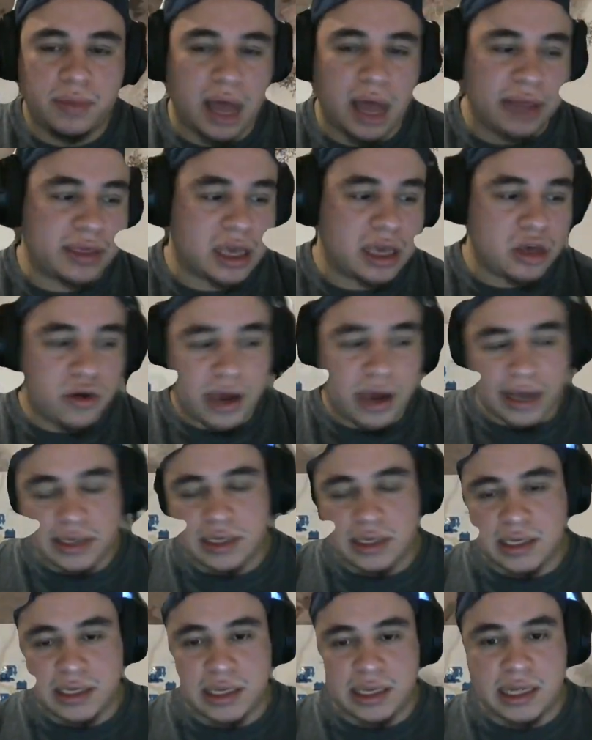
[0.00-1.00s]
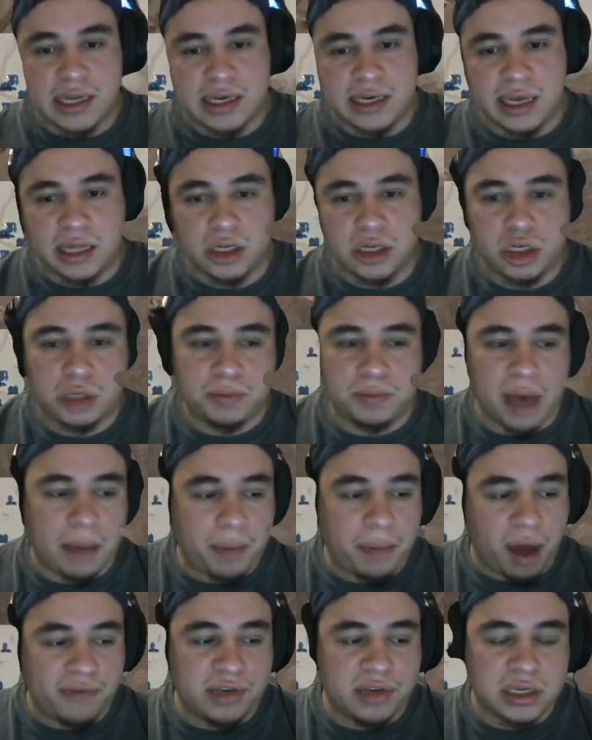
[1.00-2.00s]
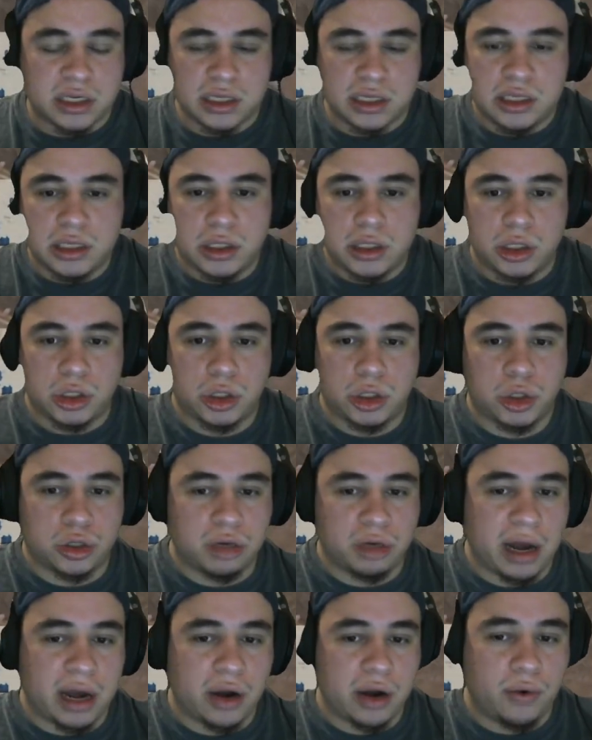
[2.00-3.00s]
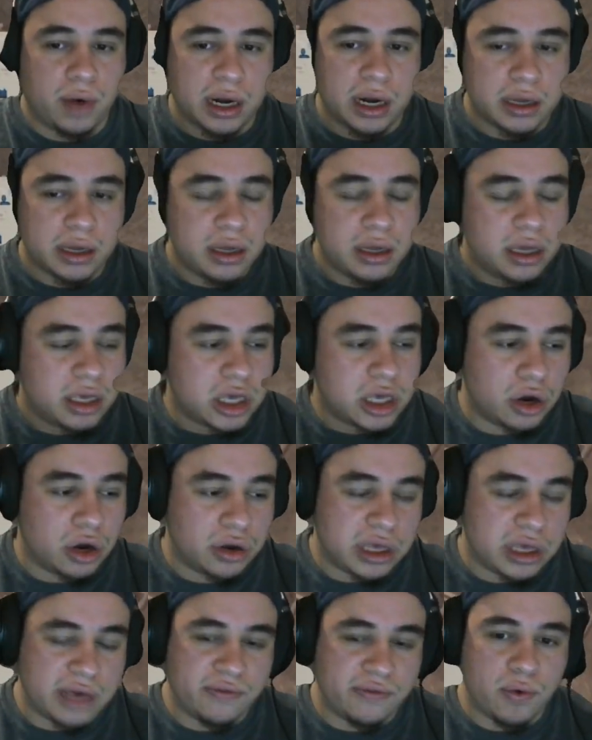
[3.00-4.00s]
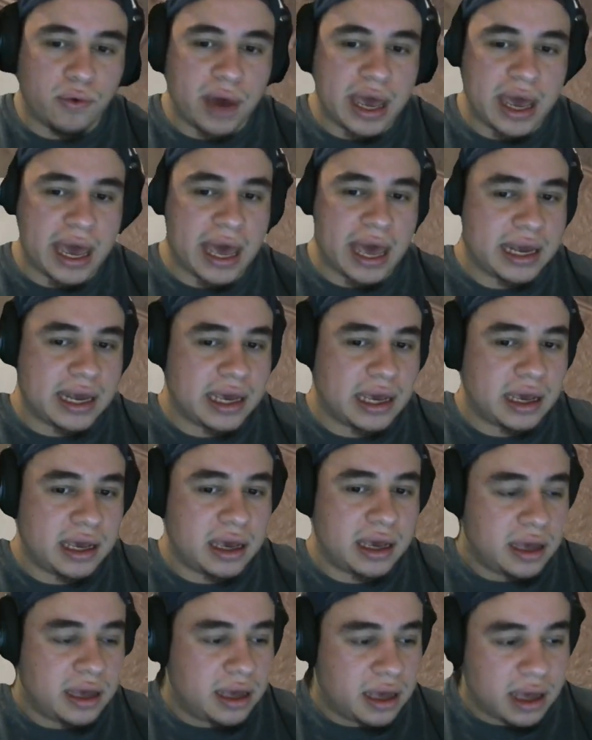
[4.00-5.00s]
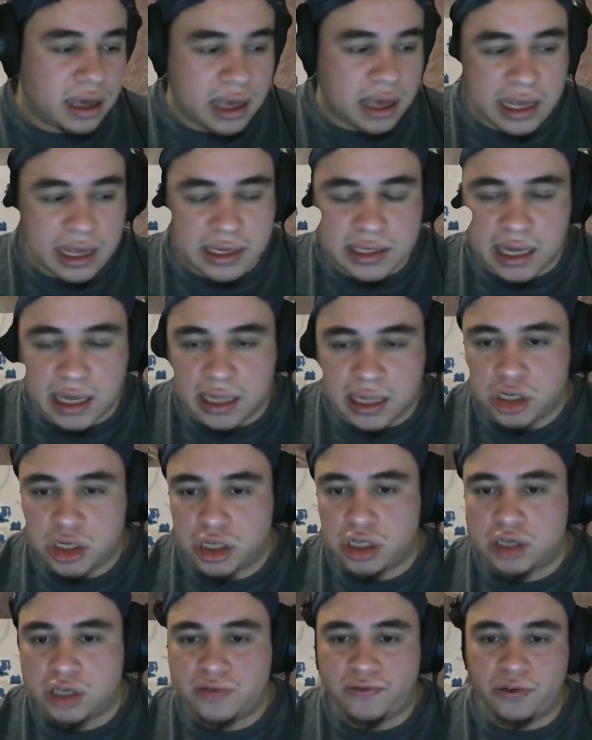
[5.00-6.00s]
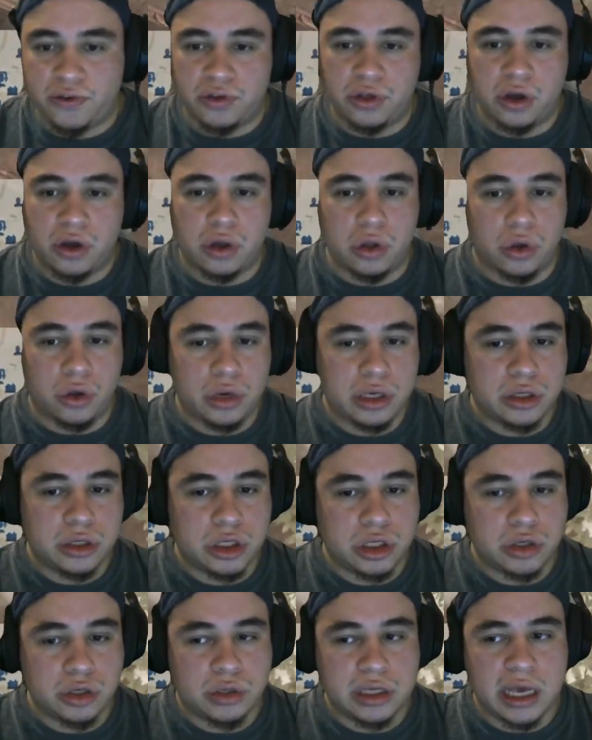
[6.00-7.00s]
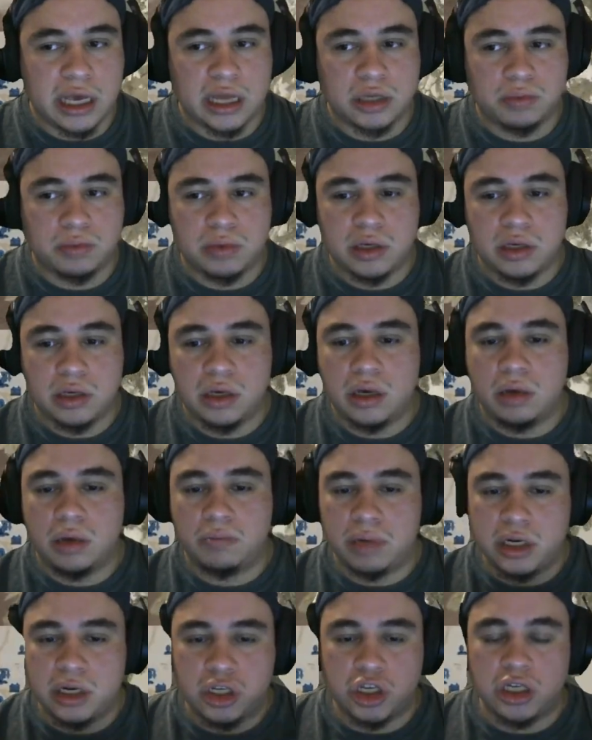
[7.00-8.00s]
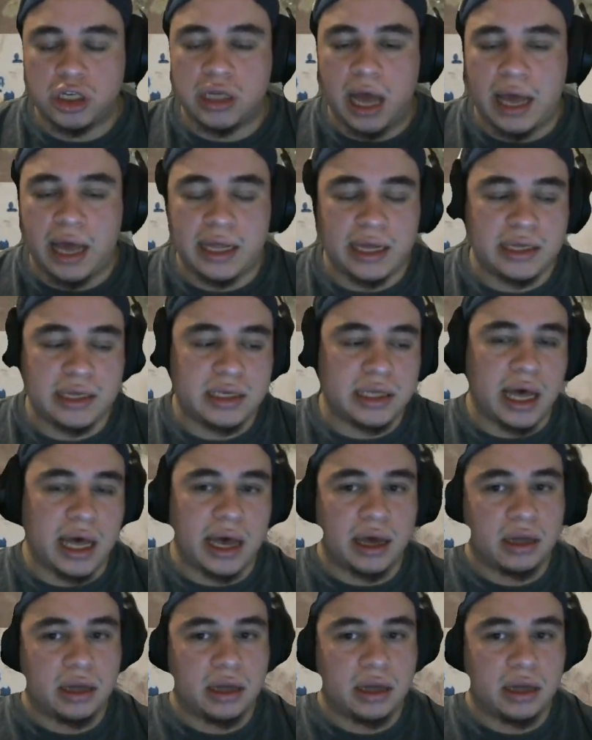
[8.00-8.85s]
not that you guys can see the intelligence map. Obviously, this is a stream. I don't want to give away any intelligence for the colonials to use against me. But it just highlights that